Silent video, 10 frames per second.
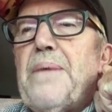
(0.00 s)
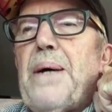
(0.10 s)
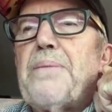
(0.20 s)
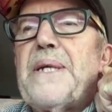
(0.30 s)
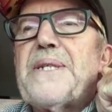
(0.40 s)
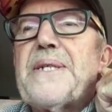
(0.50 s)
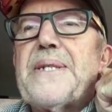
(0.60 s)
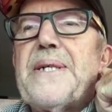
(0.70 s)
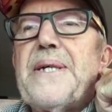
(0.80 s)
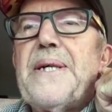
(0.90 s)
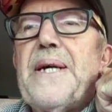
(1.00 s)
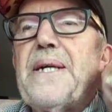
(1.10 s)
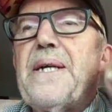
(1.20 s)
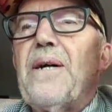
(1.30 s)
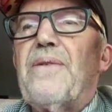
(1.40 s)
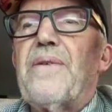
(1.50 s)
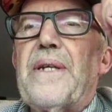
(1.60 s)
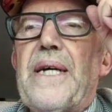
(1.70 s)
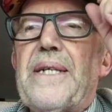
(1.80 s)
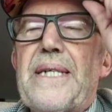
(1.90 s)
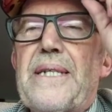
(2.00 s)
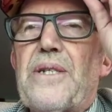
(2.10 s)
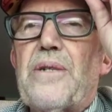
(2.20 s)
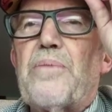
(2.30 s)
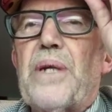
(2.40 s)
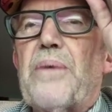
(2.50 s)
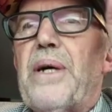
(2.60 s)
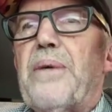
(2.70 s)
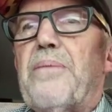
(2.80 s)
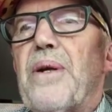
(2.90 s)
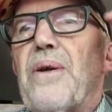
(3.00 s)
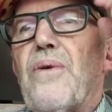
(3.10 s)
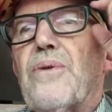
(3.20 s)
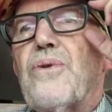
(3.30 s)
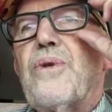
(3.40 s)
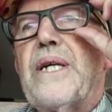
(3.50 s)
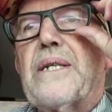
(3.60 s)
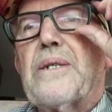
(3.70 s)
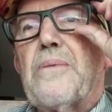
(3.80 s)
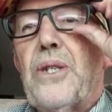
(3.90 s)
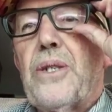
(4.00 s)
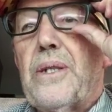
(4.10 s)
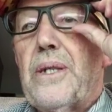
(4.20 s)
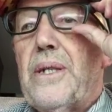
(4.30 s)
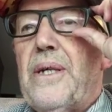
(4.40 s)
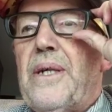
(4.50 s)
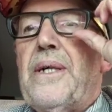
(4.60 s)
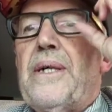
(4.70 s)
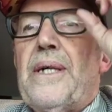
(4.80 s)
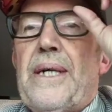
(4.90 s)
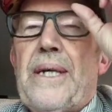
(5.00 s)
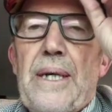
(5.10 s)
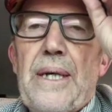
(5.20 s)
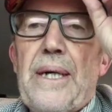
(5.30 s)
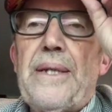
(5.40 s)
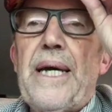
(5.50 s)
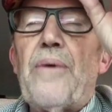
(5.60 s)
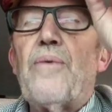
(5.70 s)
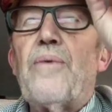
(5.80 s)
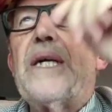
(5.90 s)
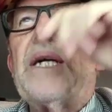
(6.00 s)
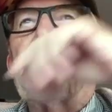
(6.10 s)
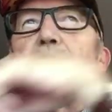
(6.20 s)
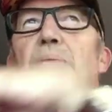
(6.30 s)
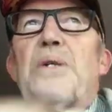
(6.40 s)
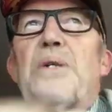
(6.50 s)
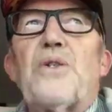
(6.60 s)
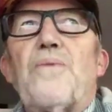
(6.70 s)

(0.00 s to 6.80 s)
publicity, and hopefully that tends to bring people along to the exhibition. And that exhibition runs